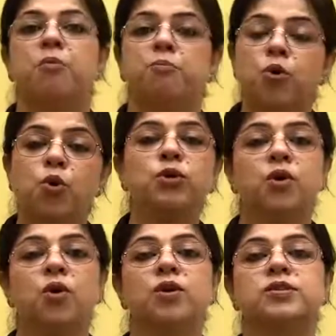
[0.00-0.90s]
Moon
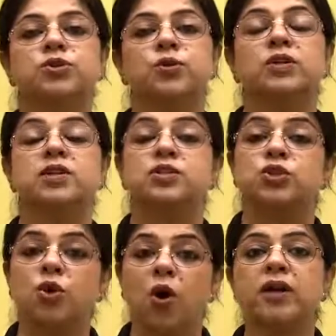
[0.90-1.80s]
also does
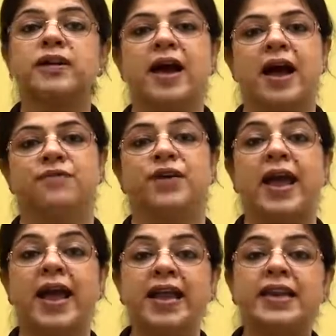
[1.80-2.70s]
not have
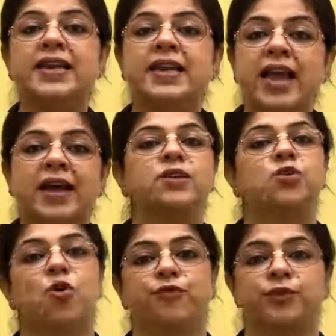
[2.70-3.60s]
any light
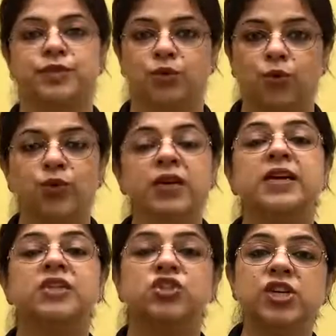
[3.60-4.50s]
of its own,
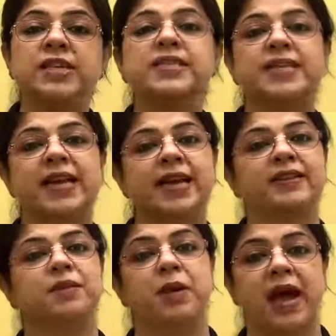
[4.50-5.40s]
just like
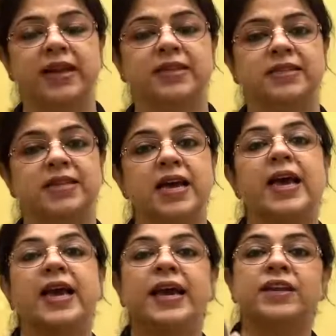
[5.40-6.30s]
the planets.
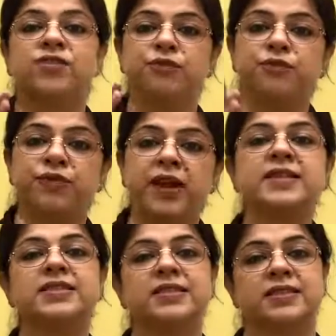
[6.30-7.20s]
It
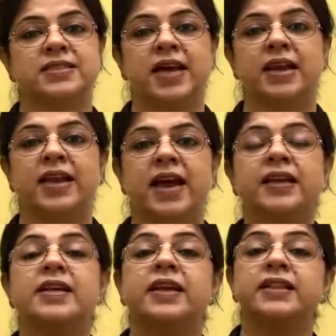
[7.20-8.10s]
reflects the
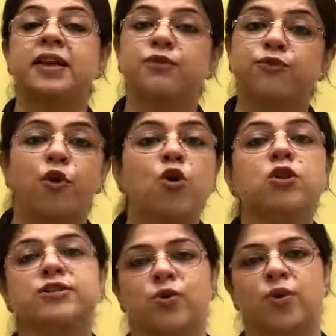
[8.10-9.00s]
sunlight that
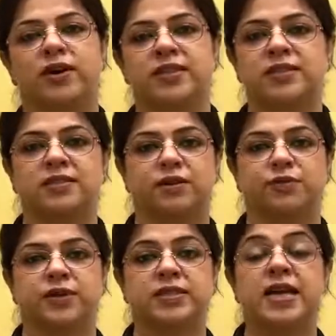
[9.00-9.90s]
falls on its
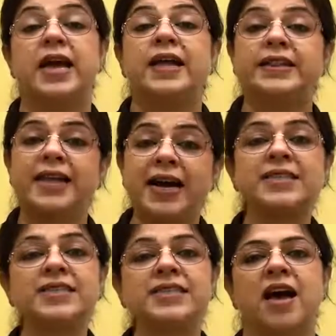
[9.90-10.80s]
surface. That
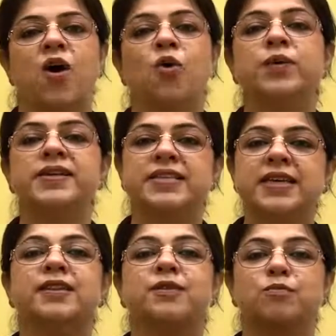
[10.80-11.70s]
is how we
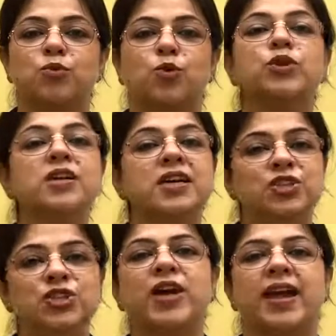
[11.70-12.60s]
see the moon
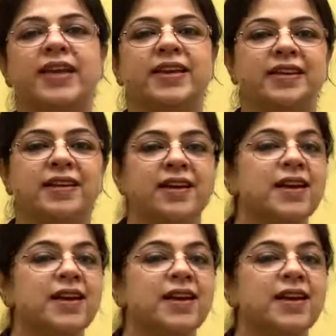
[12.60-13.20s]
shining.